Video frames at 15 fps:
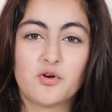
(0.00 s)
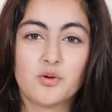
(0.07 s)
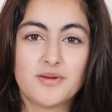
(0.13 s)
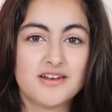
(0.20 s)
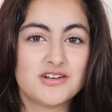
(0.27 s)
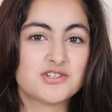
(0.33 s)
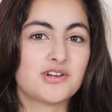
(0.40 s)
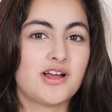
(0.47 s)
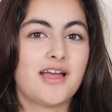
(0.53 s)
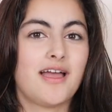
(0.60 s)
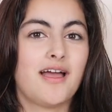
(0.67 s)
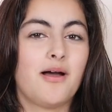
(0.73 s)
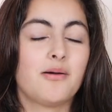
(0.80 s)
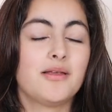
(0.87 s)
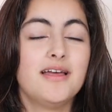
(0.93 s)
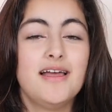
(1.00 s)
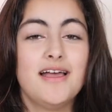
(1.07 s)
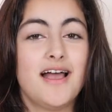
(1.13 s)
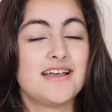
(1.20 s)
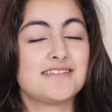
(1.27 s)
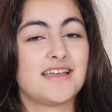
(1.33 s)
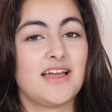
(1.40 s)
for me to try out
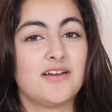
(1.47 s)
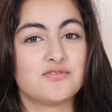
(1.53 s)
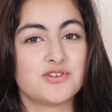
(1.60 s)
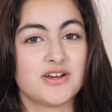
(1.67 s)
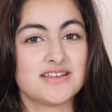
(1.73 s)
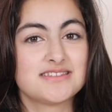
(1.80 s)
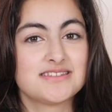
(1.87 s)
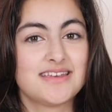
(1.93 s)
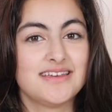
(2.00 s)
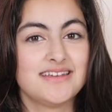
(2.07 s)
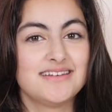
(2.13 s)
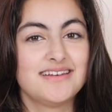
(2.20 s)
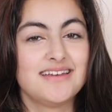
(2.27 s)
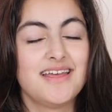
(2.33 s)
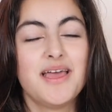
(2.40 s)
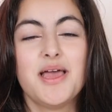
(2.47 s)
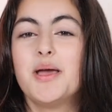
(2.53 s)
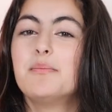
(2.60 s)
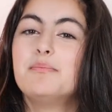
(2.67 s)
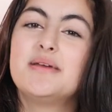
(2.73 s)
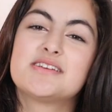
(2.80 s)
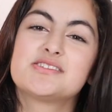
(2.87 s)
as I have dry skin.
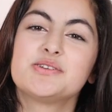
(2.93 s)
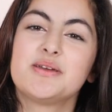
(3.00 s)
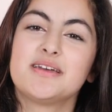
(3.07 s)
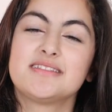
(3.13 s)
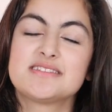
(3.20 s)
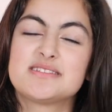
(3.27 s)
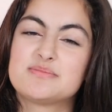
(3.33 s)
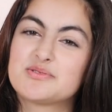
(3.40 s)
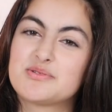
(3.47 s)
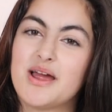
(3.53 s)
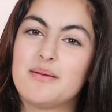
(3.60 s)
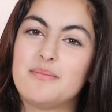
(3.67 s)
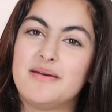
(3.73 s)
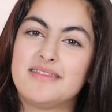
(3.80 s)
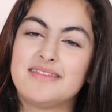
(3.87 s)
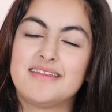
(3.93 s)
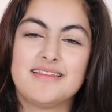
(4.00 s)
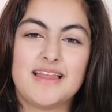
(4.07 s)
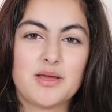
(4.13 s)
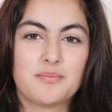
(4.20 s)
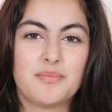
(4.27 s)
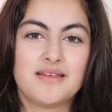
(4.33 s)
Make sure you hit the subscribe button, the
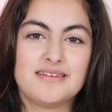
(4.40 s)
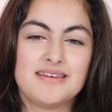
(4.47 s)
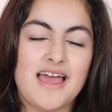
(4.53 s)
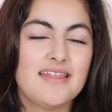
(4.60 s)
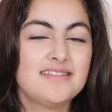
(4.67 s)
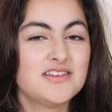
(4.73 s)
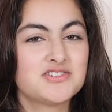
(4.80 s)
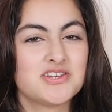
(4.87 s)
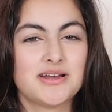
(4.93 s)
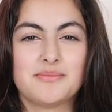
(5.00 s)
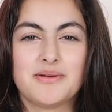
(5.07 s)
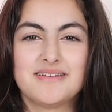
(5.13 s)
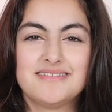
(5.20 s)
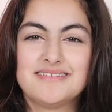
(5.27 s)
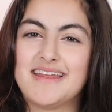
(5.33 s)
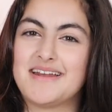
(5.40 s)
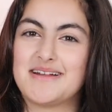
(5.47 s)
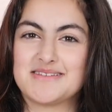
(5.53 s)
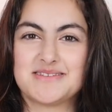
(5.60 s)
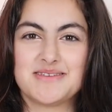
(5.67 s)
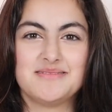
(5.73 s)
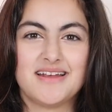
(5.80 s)
like button, and the share button, and
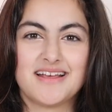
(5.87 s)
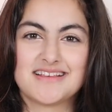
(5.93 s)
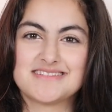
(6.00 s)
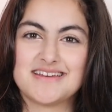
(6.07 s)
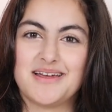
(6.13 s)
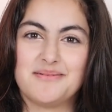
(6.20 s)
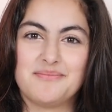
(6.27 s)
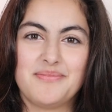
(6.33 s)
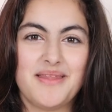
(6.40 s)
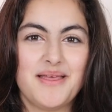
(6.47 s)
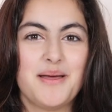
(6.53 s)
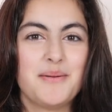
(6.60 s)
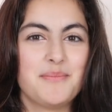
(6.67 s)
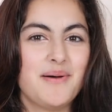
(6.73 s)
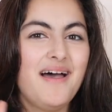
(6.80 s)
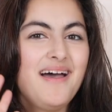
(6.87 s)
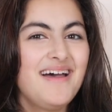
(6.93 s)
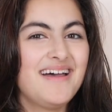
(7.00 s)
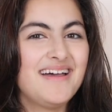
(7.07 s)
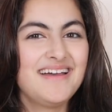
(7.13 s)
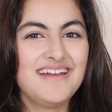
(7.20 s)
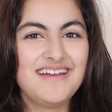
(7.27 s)
I'll see you next time.
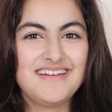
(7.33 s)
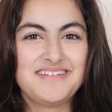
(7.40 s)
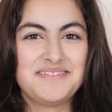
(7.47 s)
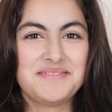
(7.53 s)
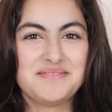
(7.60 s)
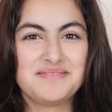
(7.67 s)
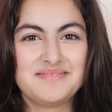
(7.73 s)
Bye!